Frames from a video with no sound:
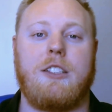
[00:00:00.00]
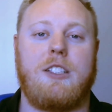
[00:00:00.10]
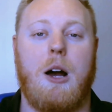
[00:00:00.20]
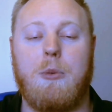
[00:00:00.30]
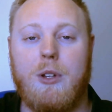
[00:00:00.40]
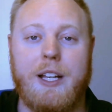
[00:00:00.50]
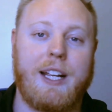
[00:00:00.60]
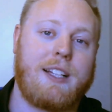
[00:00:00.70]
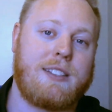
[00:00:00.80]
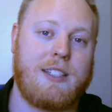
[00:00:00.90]
doubling
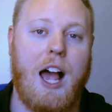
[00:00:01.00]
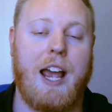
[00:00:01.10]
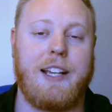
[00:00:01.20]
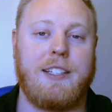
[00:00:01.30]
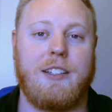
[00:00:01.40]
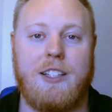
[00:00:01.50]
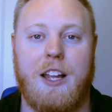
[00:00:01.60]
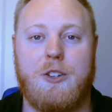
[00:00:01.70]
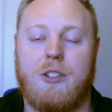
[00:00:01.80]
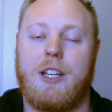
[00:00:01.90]
its size
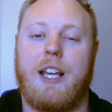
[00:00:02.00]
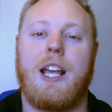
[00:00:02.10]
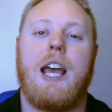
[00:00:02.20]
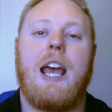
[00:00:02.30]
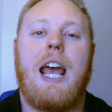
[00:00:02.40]
essentially.